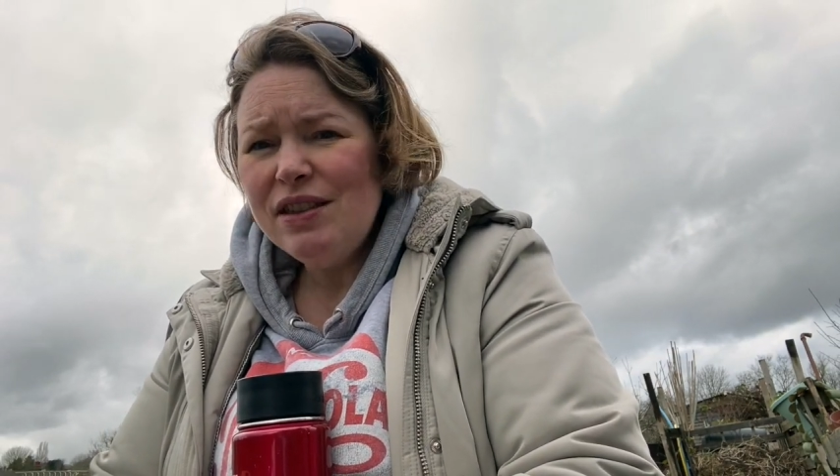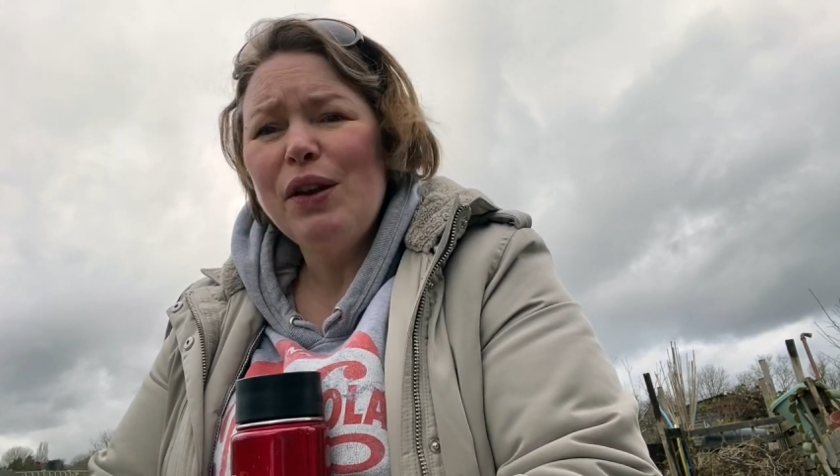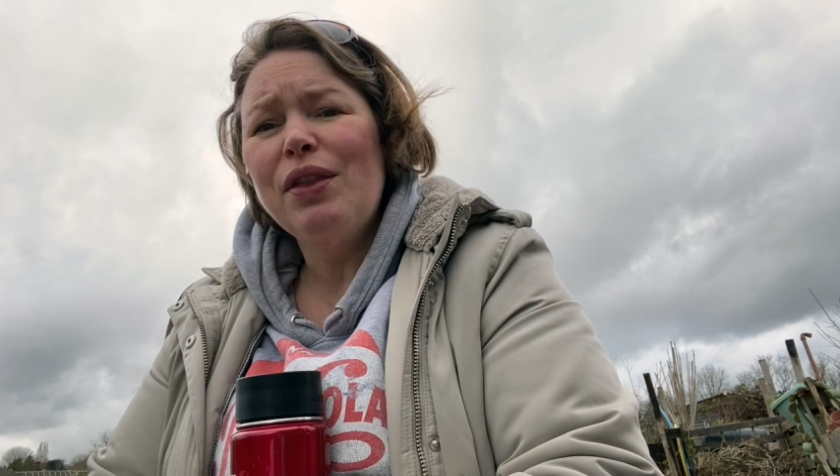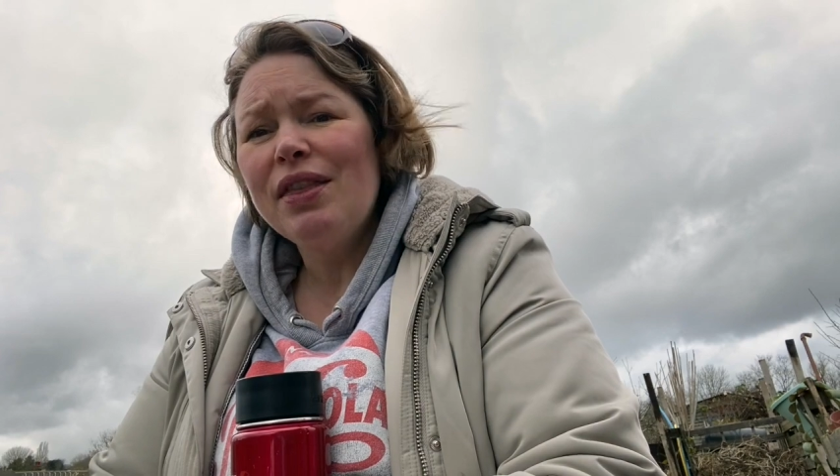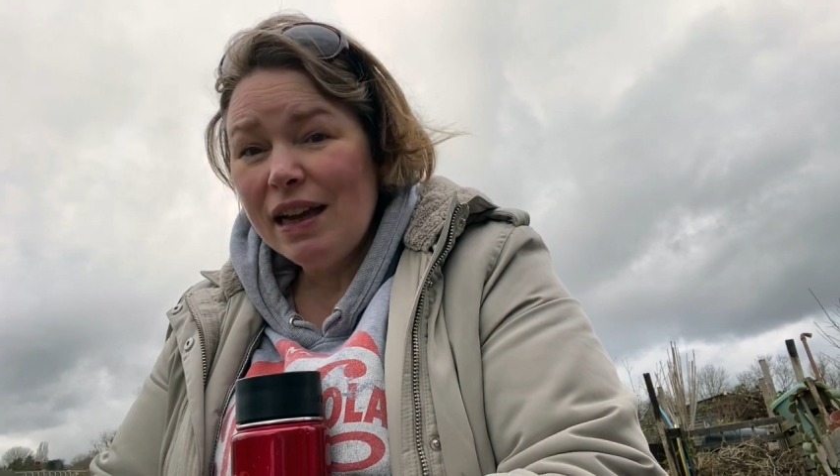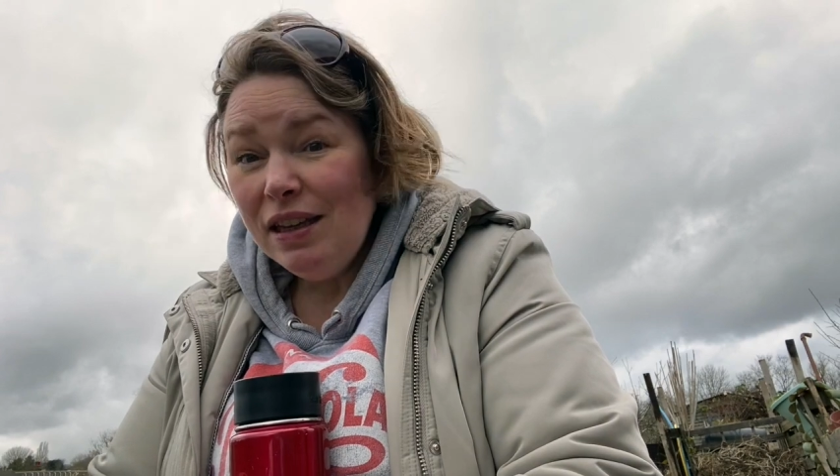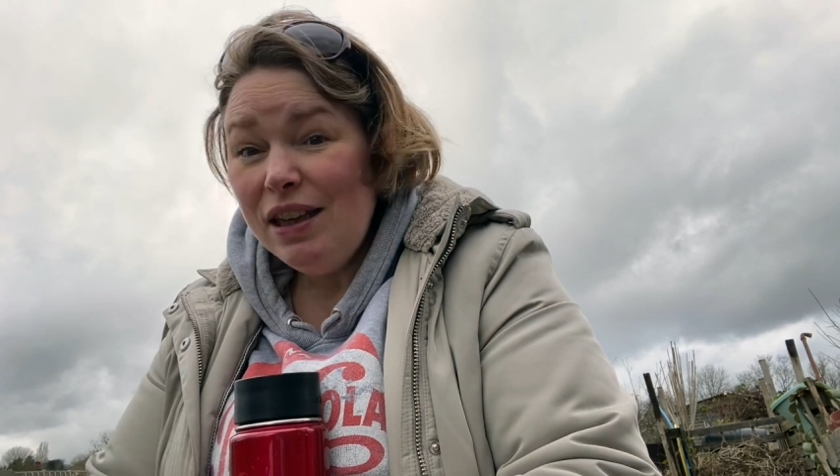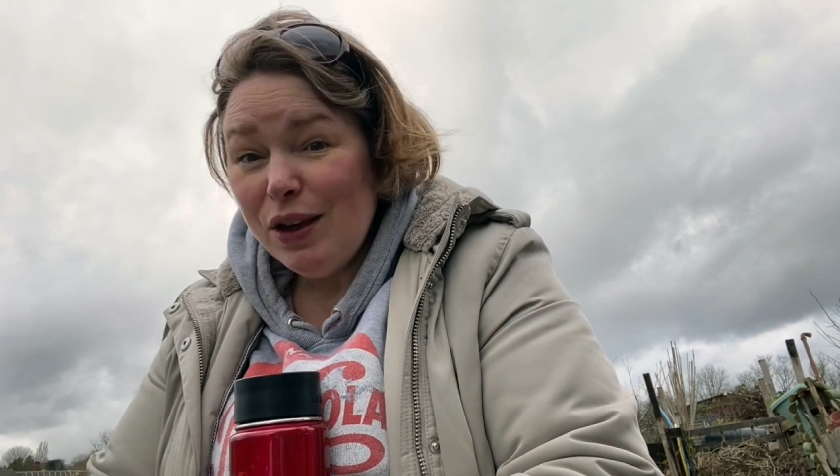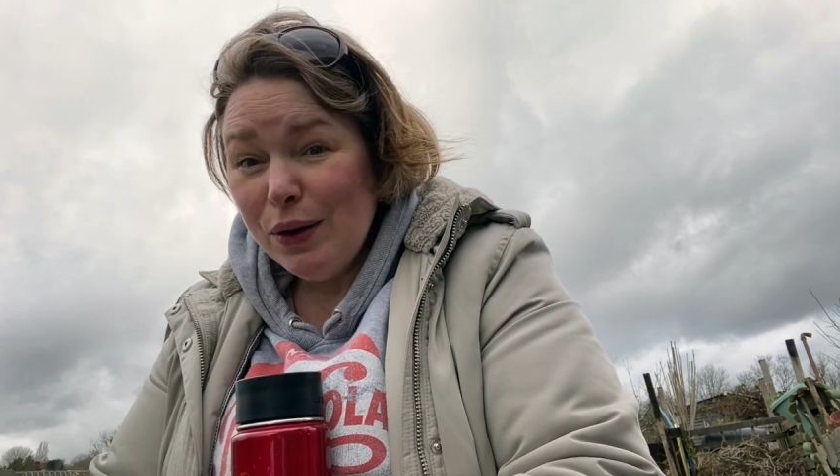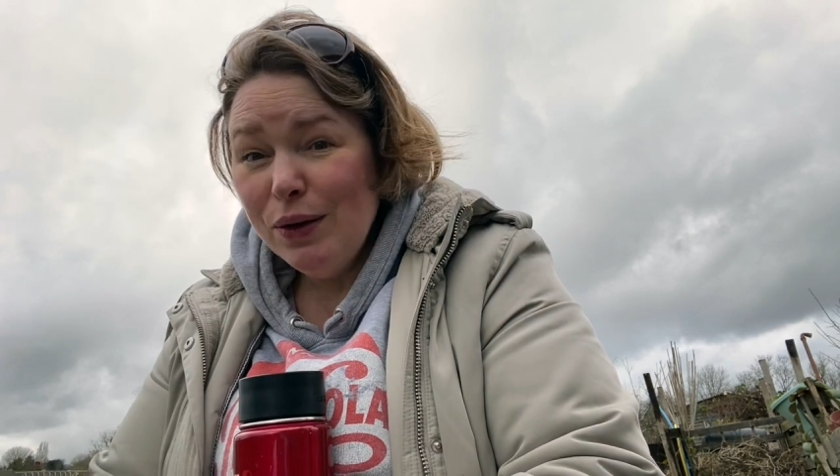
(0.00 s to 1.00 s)
So
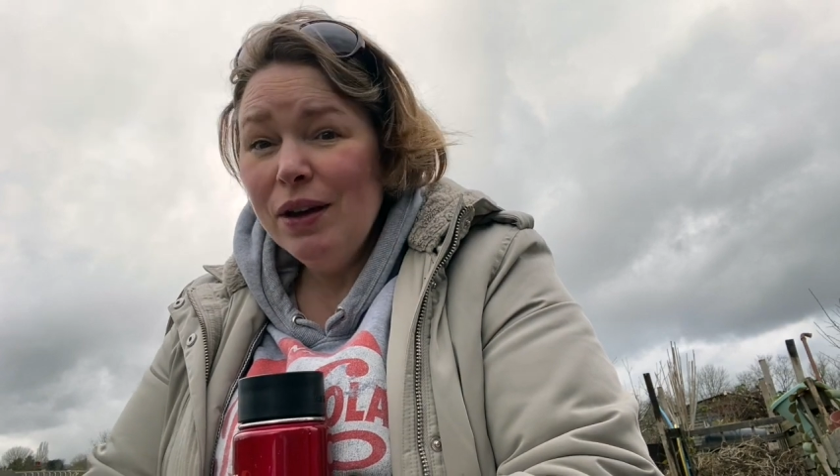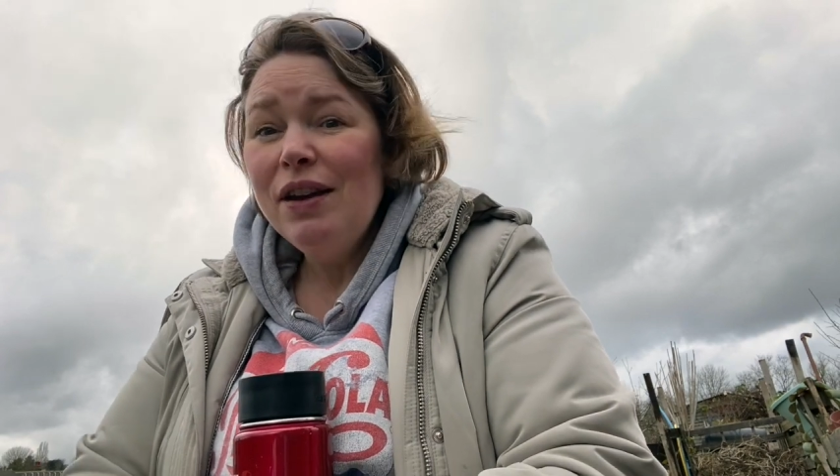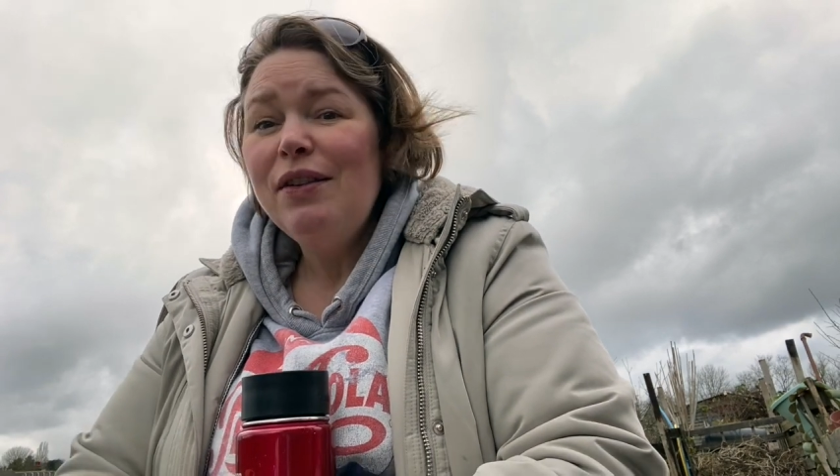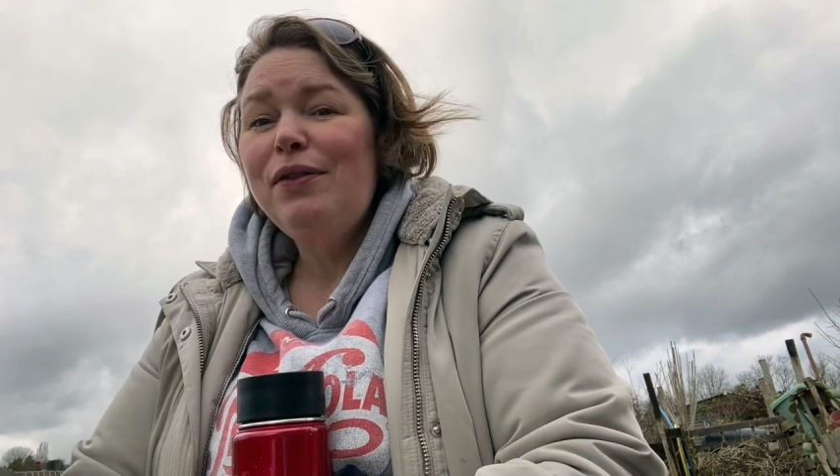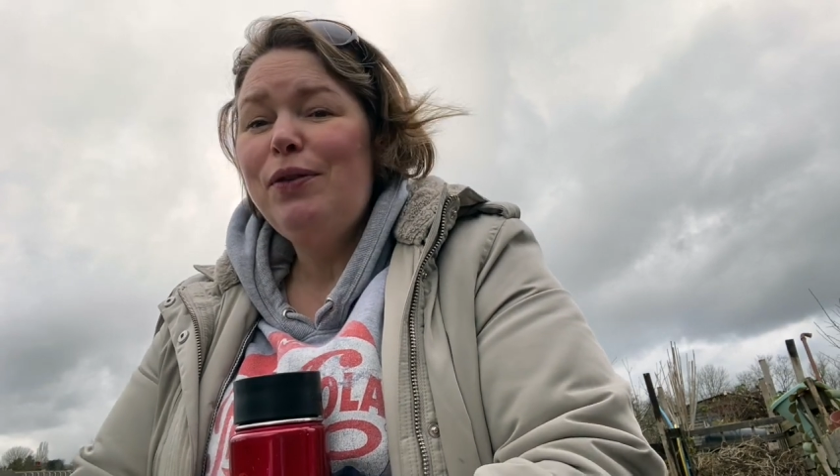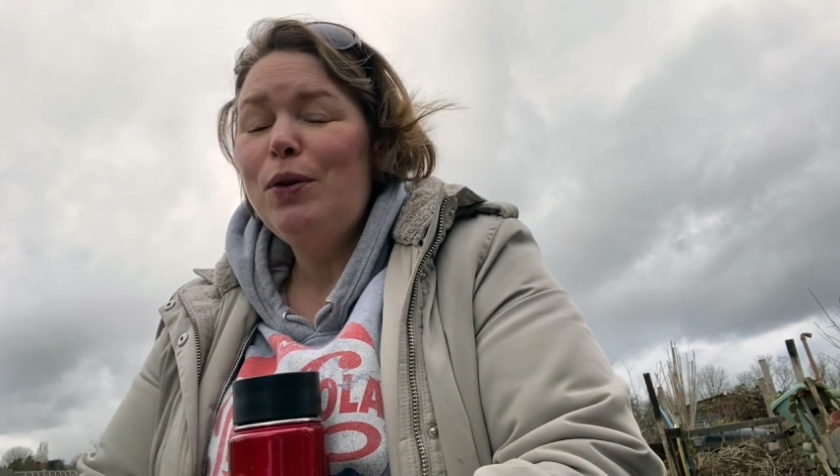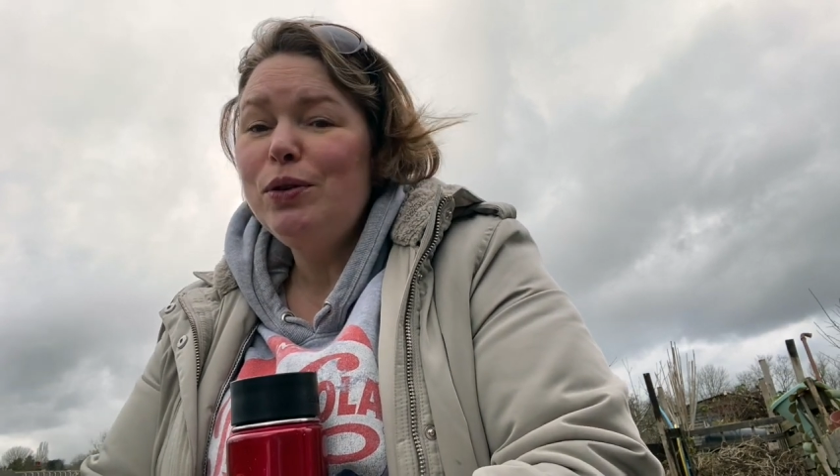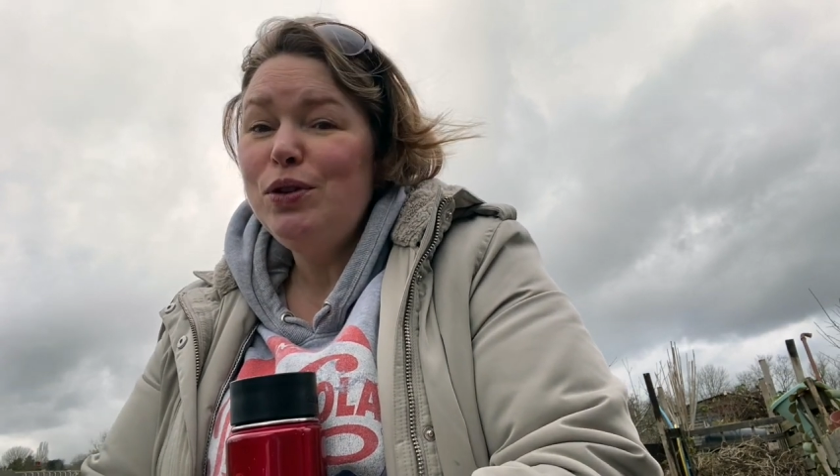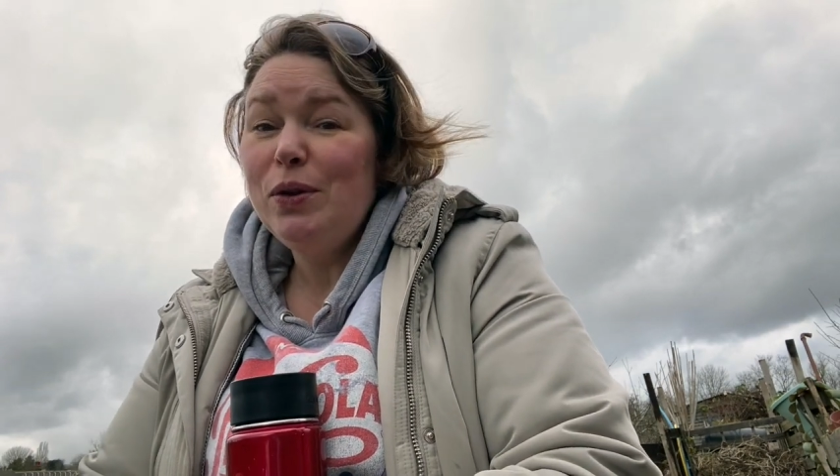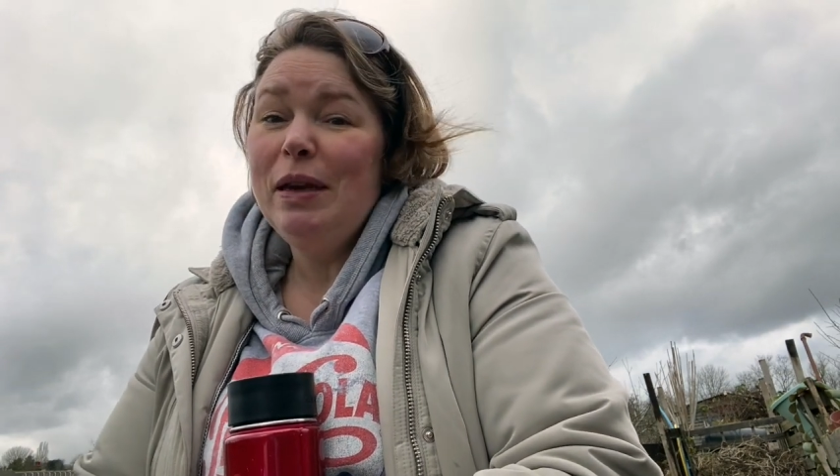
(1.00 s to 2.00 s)
thank you
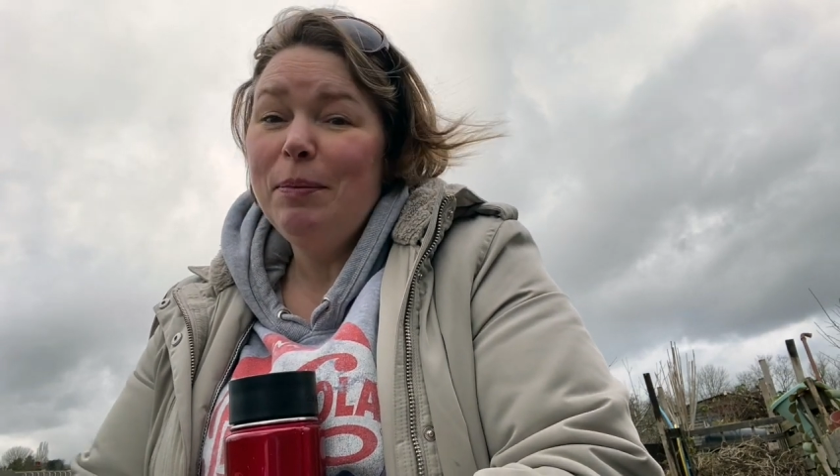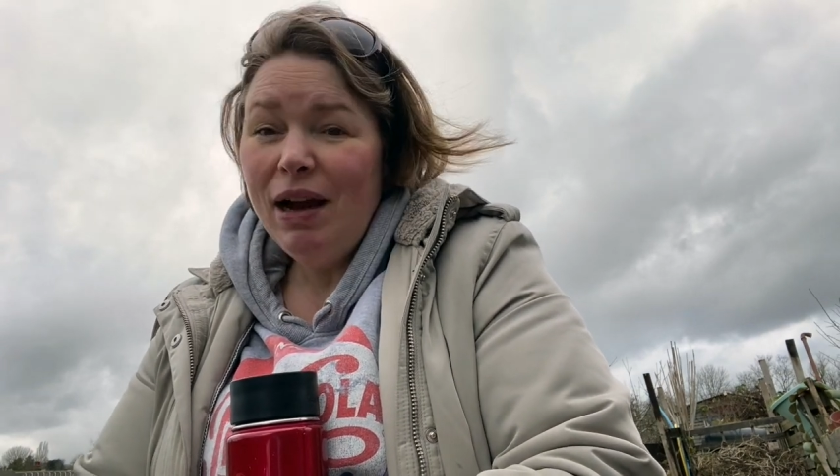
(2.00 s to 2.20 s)
for joining